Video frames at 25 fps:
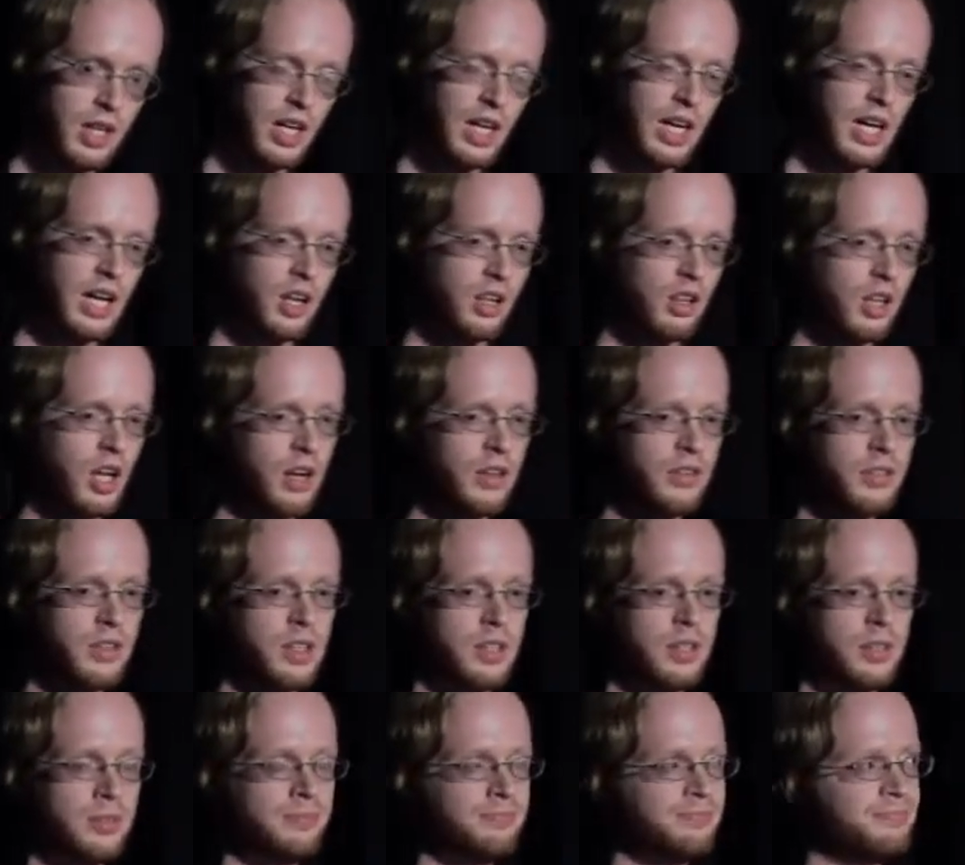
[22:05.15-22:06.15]
And a lot of
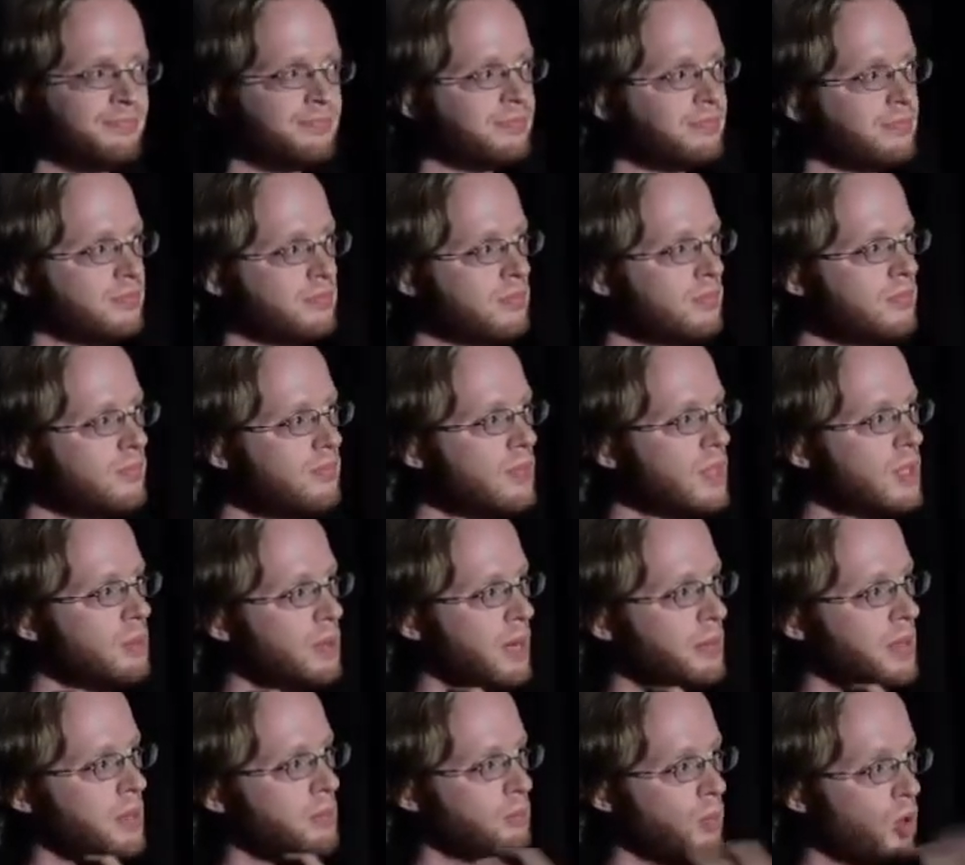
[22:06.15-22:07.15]
the, I
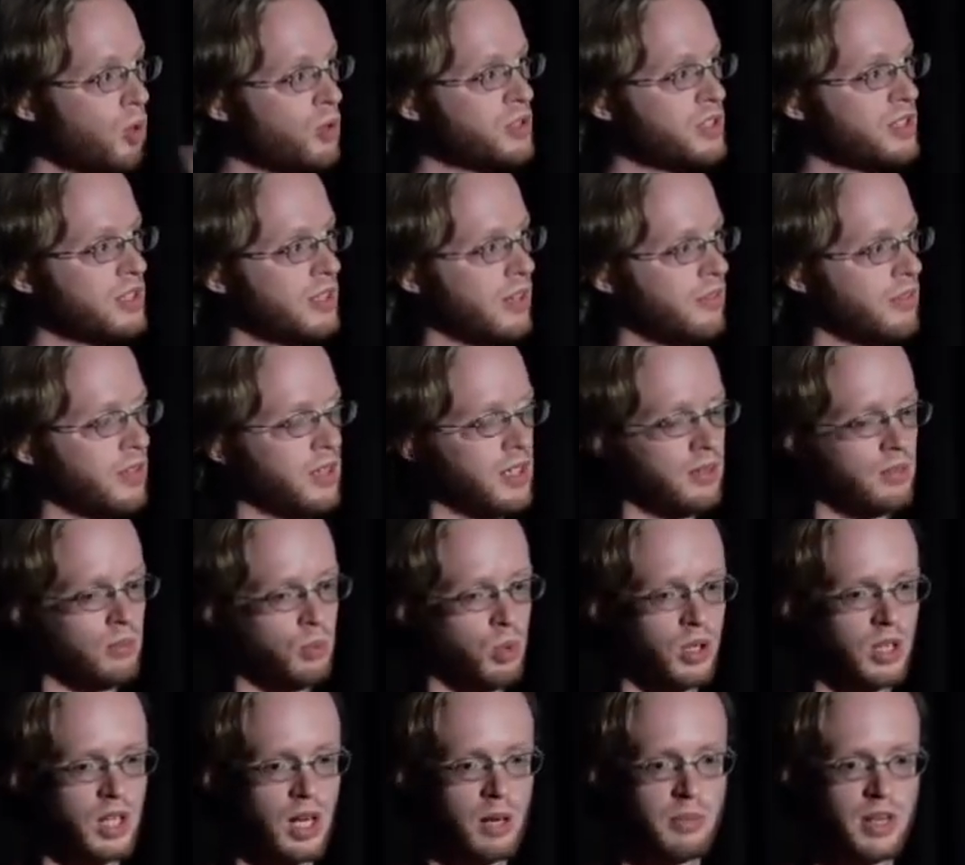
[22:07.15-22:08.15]
mean, most of the
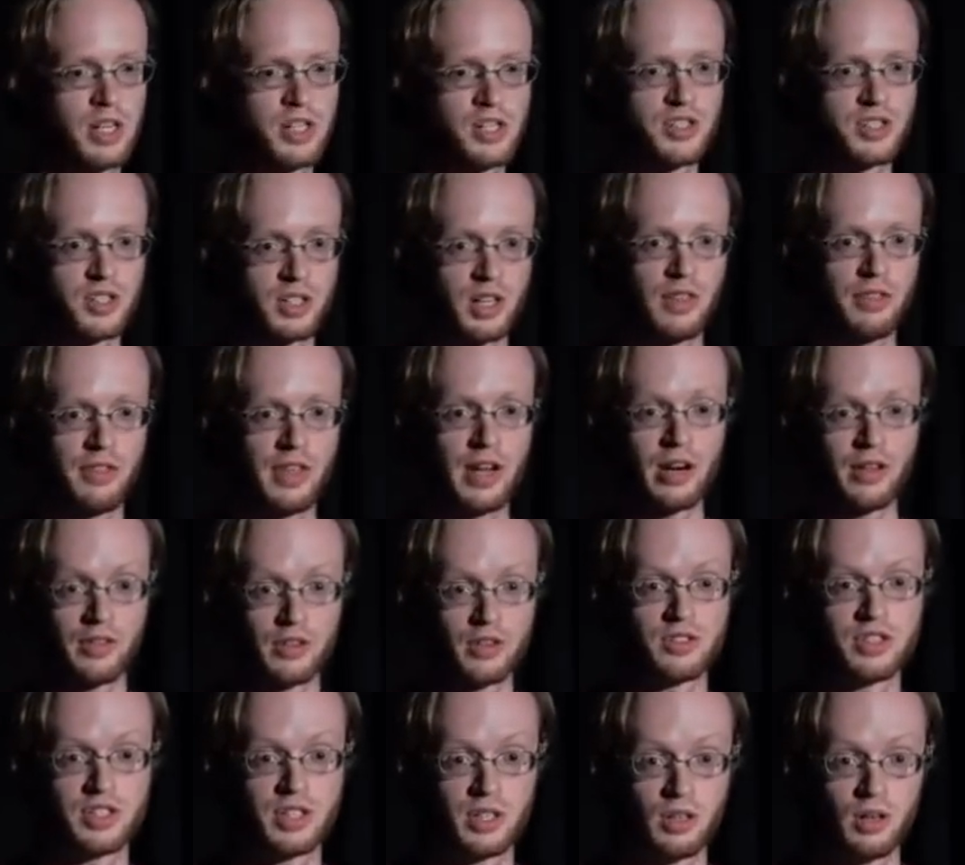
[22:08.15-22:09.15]
word combinations are not there. They're
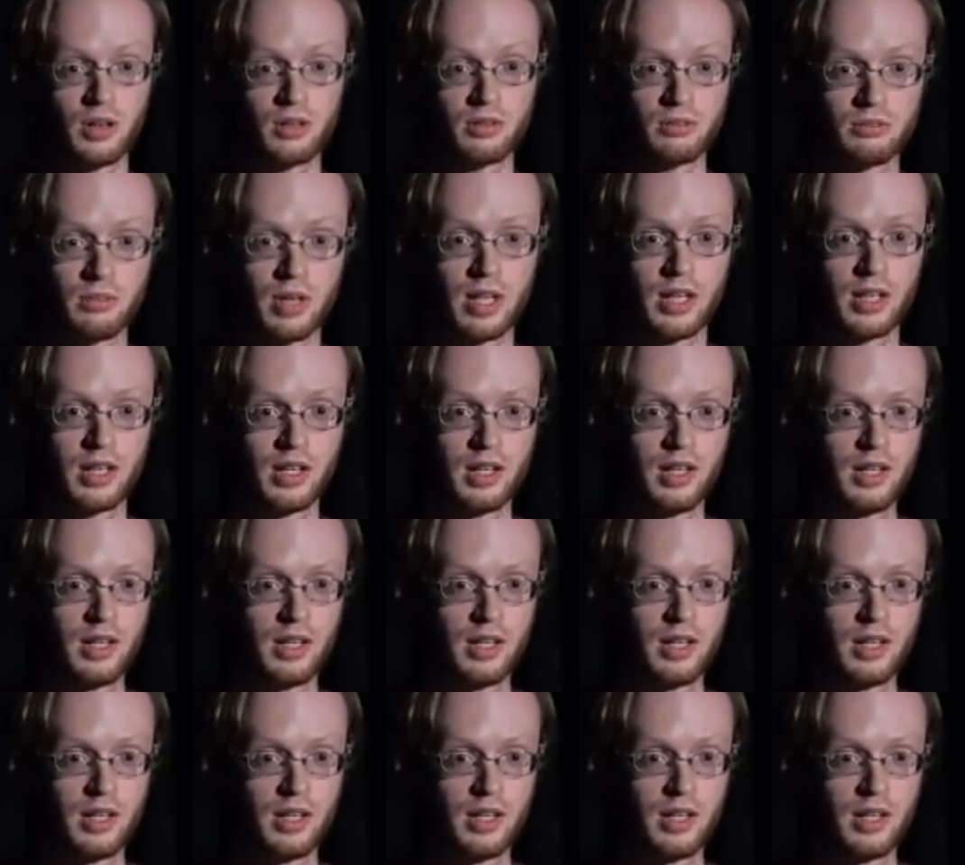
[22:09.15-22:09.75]
zero, right?